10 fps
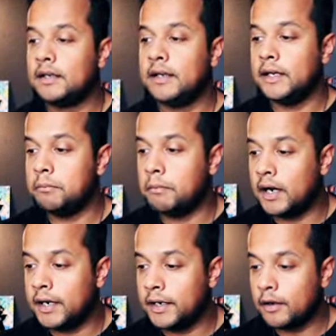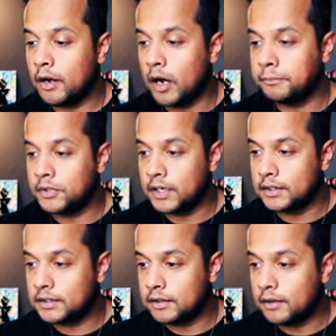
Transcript: in my object,